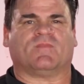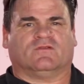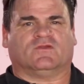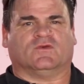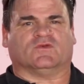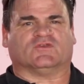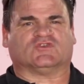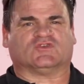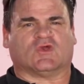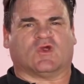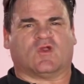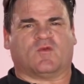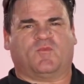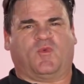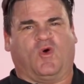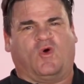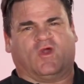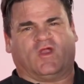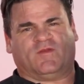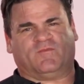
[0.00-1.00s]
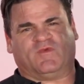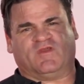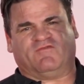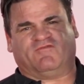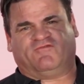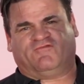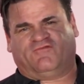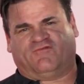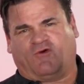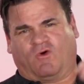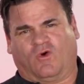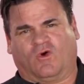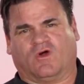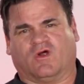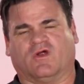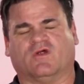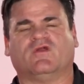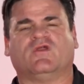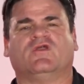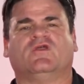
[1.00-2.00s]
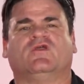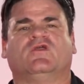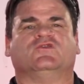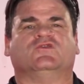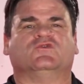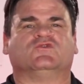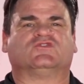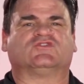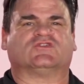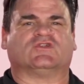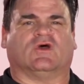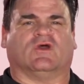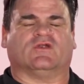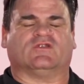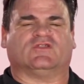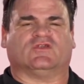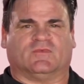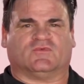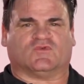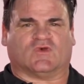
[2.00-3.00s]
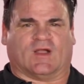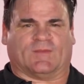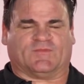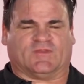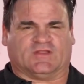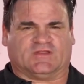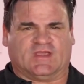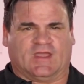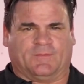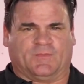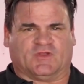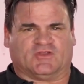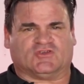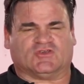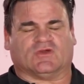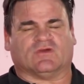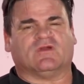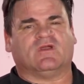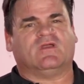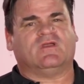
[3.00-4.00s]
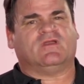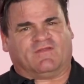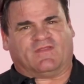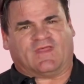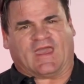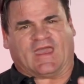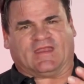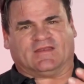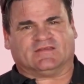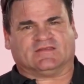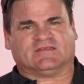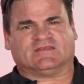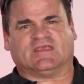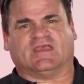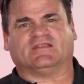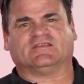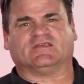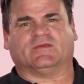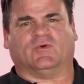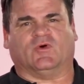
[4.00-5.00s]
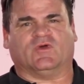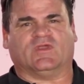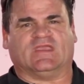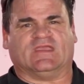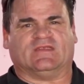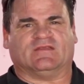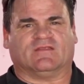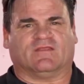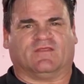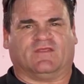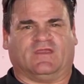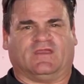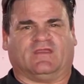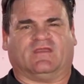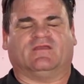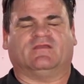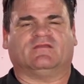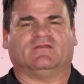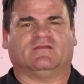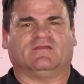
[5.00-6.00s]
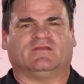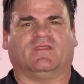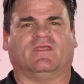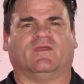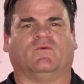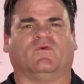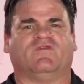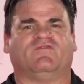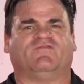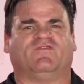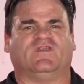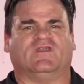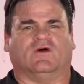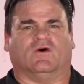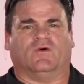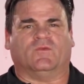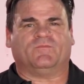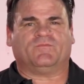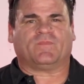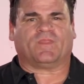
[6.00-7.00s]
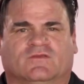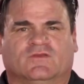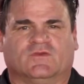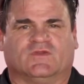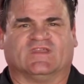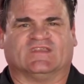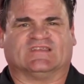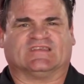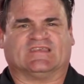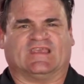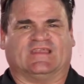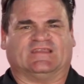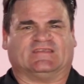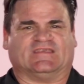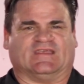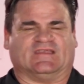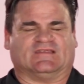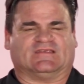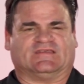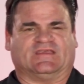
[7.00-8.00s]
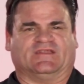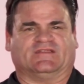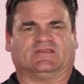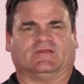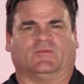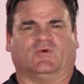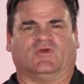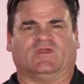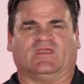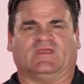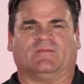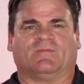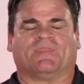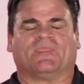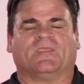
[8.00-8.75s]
to a certain point before you start to drop the temperature. That sensible heat. Think that we feel. You can sense it, sensible heat.